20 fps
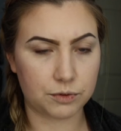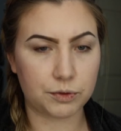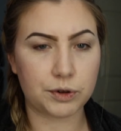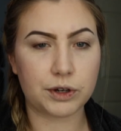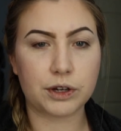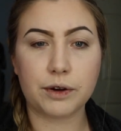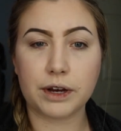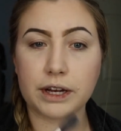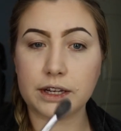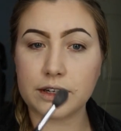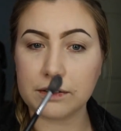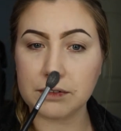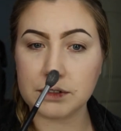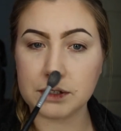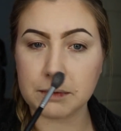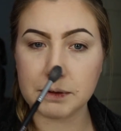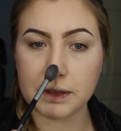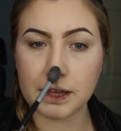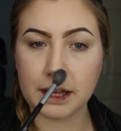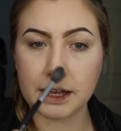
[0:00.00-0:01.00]
we're gonna go ahead and do
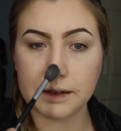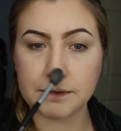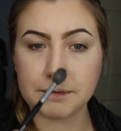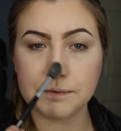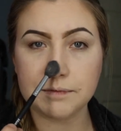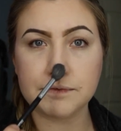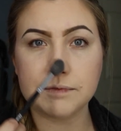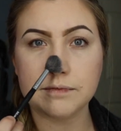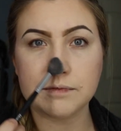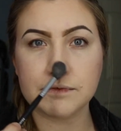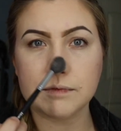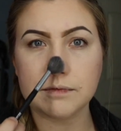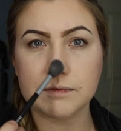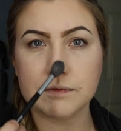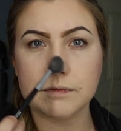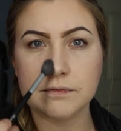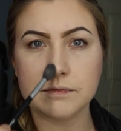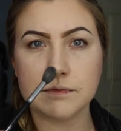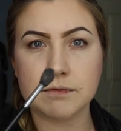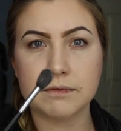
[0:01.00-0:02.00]
some of that.
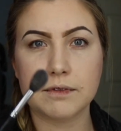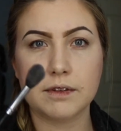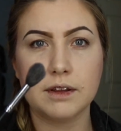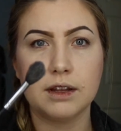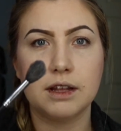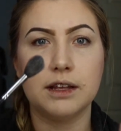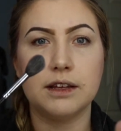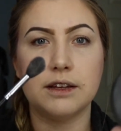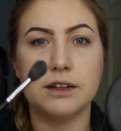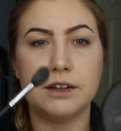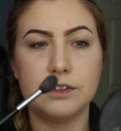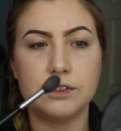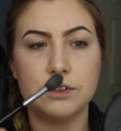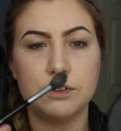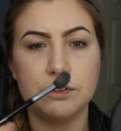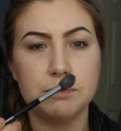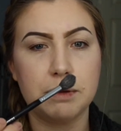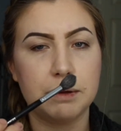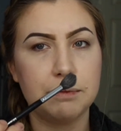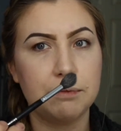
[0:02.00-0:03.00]
Just
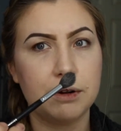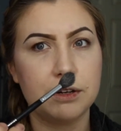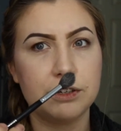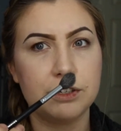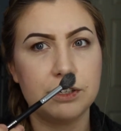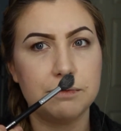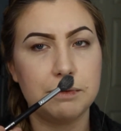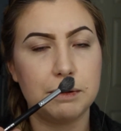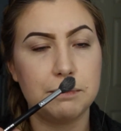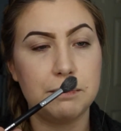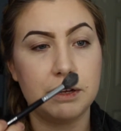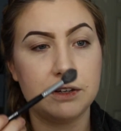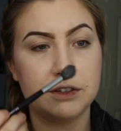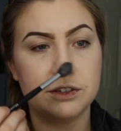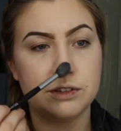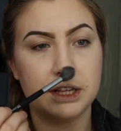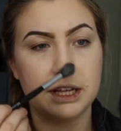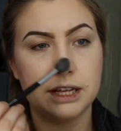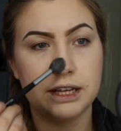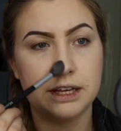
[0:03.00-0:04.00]
use my brush, my
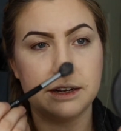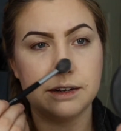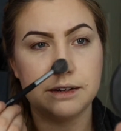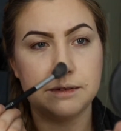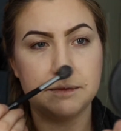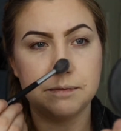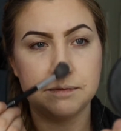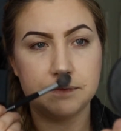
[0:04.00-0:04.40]
blush thing here.